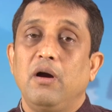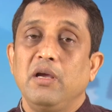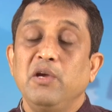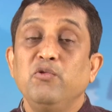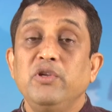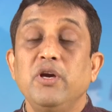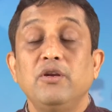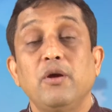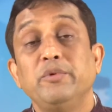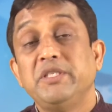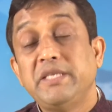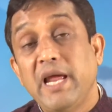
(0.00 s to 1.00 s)
union
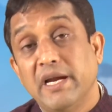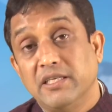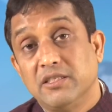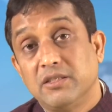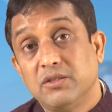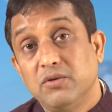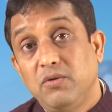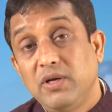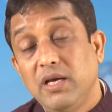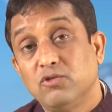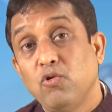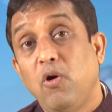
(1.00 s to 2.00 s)
of states.
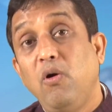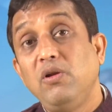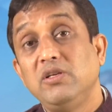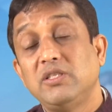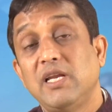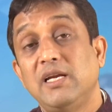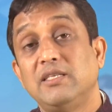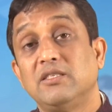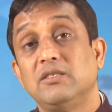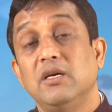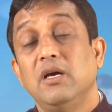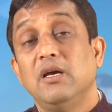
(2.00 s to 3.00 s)
Okay, so all
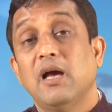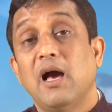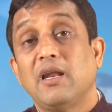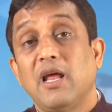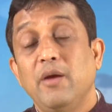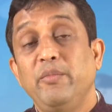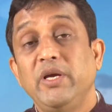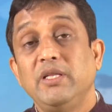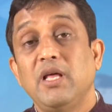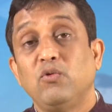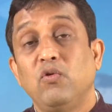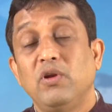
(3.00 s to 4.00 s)
states are having
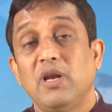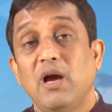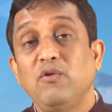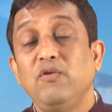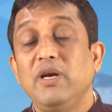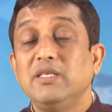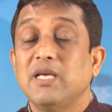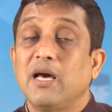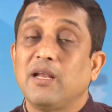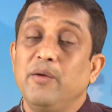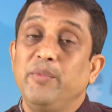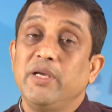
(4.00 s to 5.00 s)
their own language,
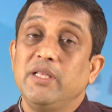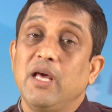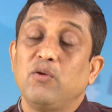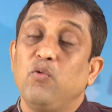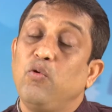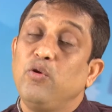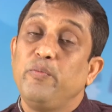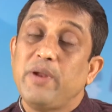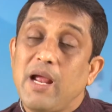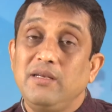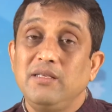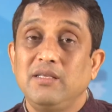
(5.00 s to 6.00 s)
are having their own
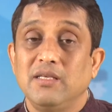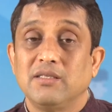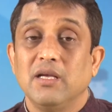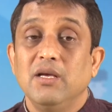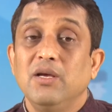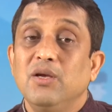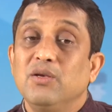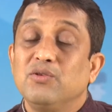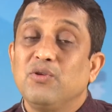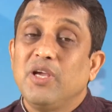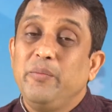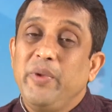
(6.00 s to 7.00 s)
practices.
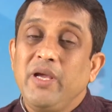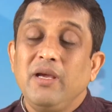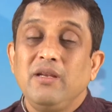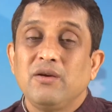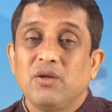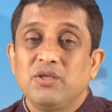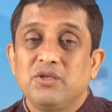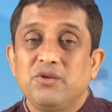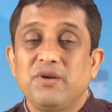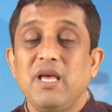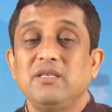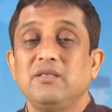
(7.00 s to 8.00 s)
So keeping in
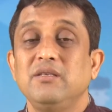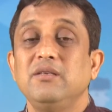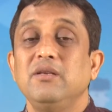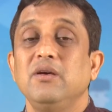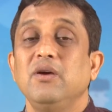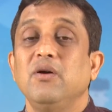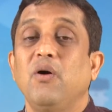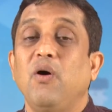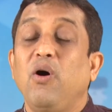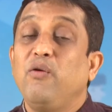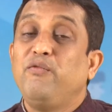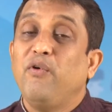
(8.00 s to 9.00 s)
consideration
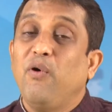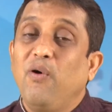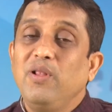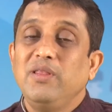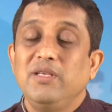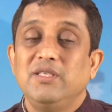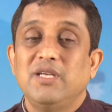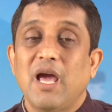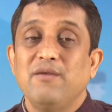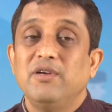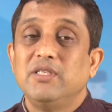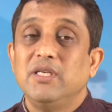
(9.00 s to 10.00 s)
of all these
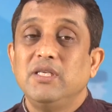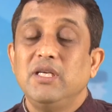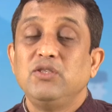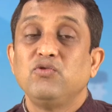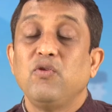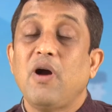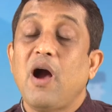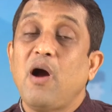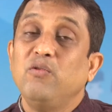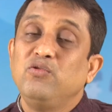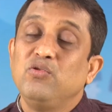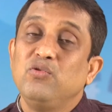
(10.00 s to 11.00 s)
diversities, so
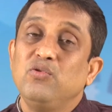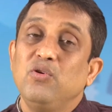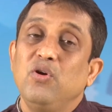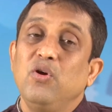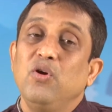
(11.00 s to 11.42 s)
how to